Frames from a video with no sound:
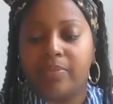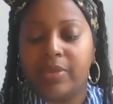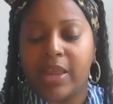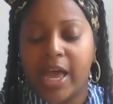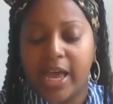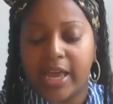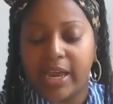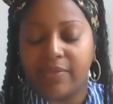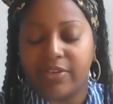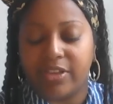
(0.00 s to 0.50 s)

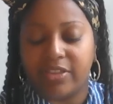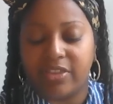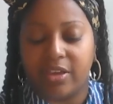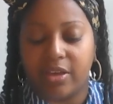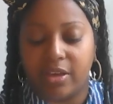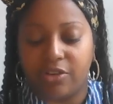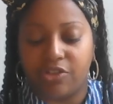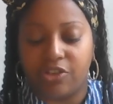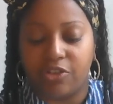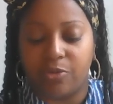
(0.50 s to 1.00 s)
not
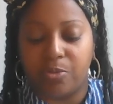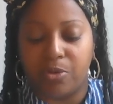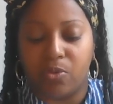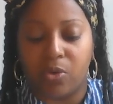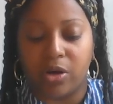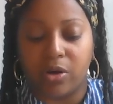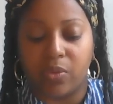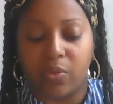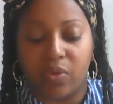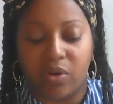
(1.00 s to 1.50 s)
everything could just be
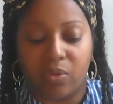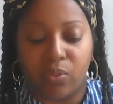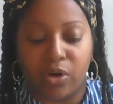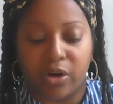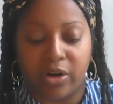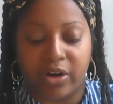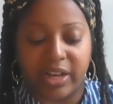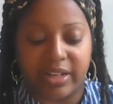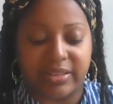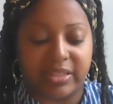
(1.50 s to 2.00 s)
work, work,
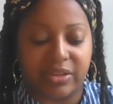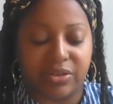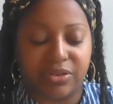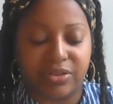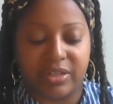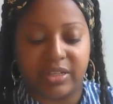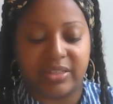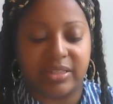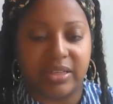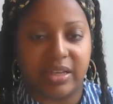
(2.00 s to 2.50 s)
work, and
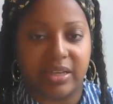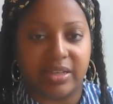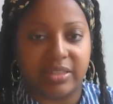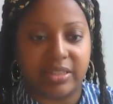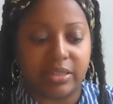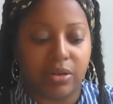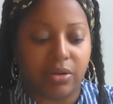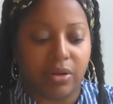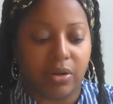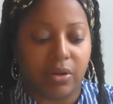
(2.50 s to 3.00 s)

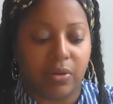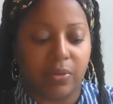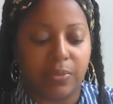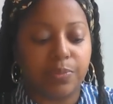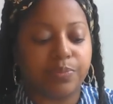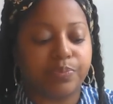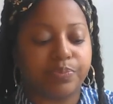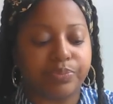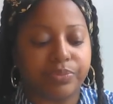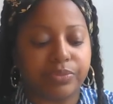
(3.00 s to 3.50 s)
seriousness, you
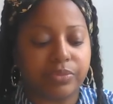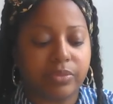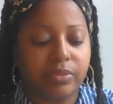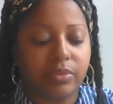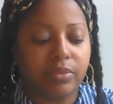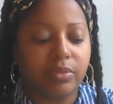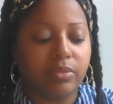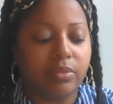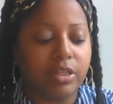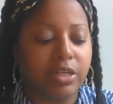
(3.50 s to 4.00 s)
know?
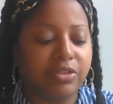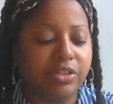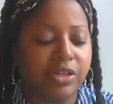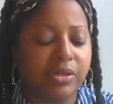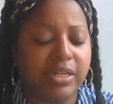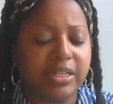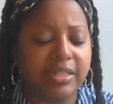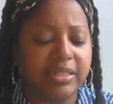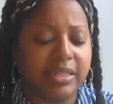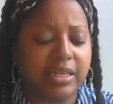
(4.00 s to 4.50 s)
So
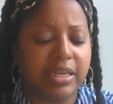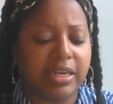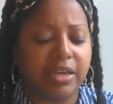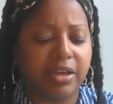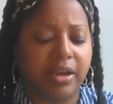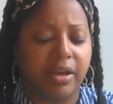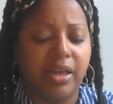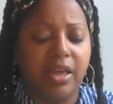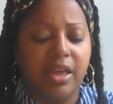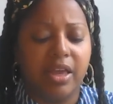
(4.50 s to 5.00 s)
let's see
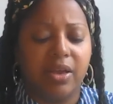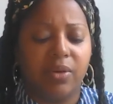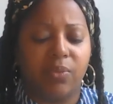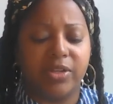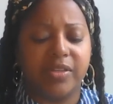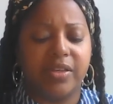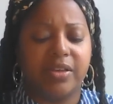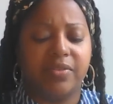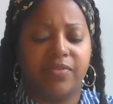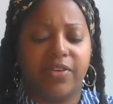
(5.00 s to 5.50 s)
here.
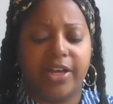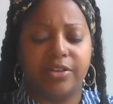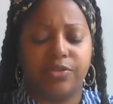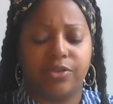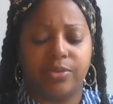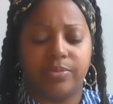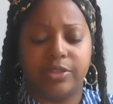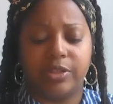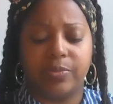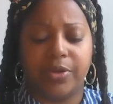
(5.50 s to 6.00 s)
What's advice
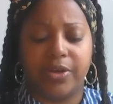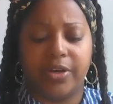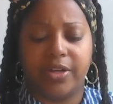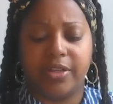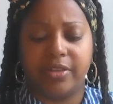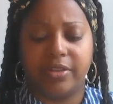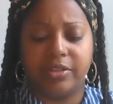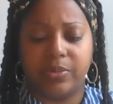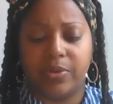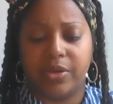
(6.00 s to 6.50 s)
from
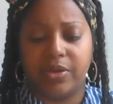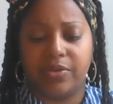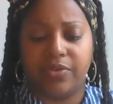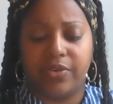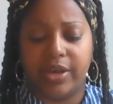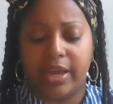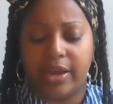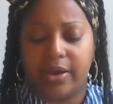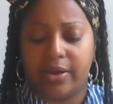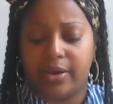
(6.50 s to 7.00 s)
Spirit this week
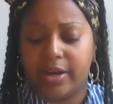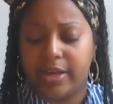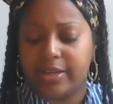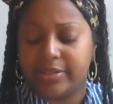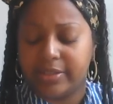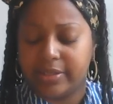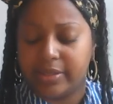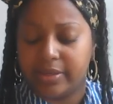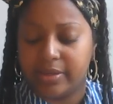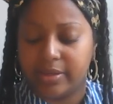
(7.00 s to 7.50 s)
for
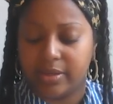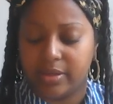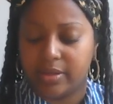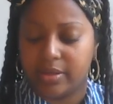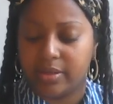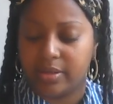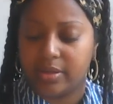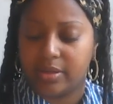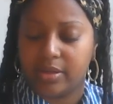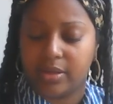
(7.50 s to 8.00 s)
Aries?
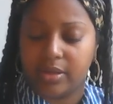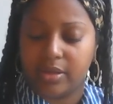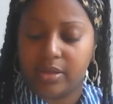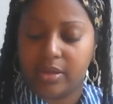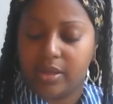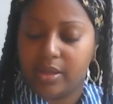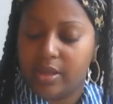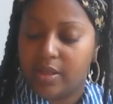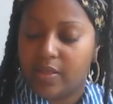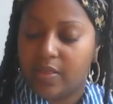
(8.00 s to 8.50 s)

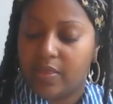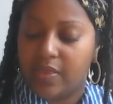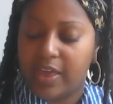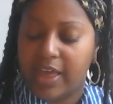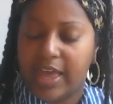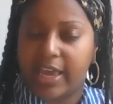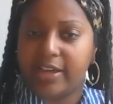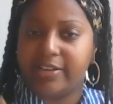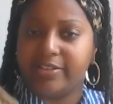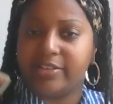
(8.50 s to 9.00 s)
the
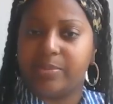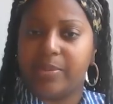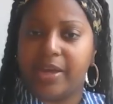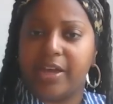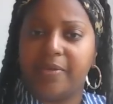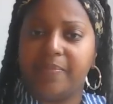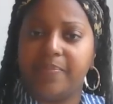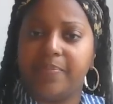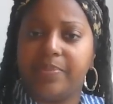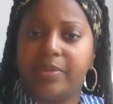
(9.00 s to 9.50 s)
hanged
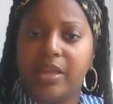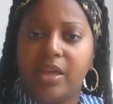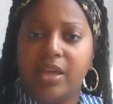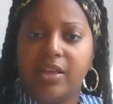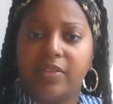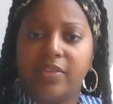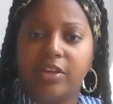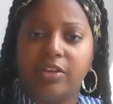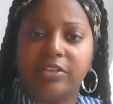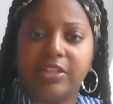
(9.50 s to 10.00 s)
man.
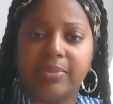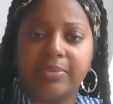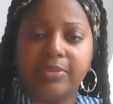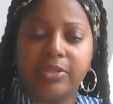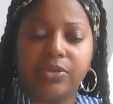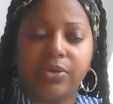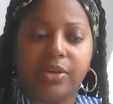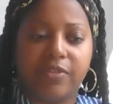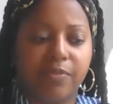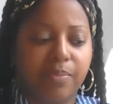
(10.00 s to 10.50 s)
There's some
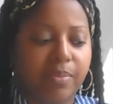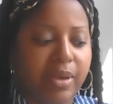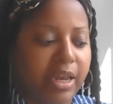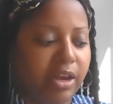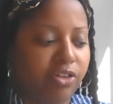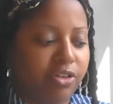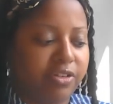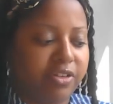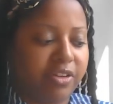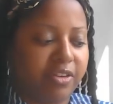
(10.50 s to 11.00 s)
sort of
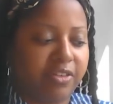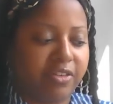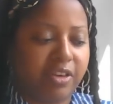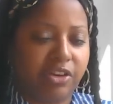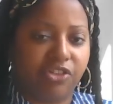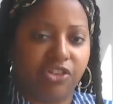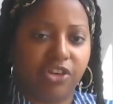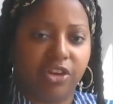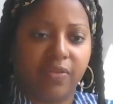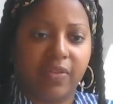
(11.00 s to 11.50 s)
major
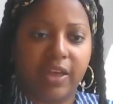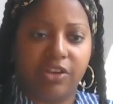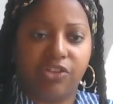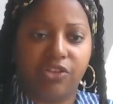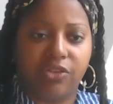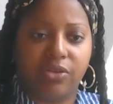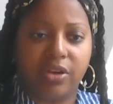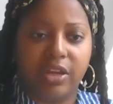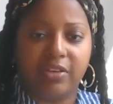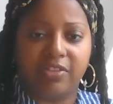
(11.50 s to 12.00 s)
decision
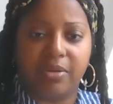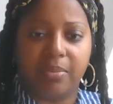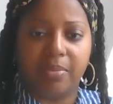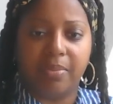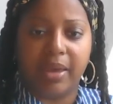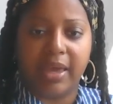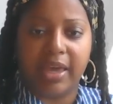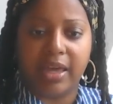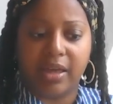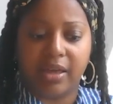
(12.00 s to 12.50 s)
that you need to
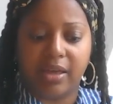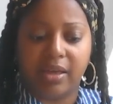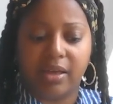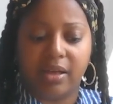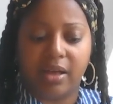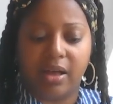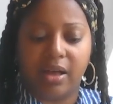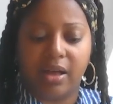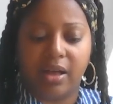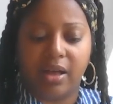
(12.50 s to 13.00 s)
make
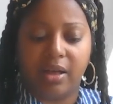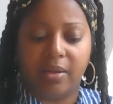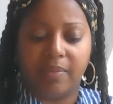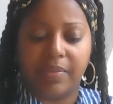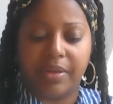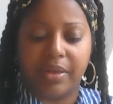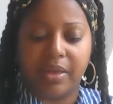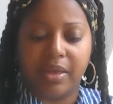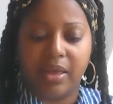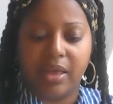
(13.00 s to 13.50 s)

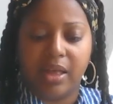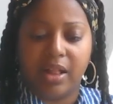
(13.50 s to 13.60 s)
um,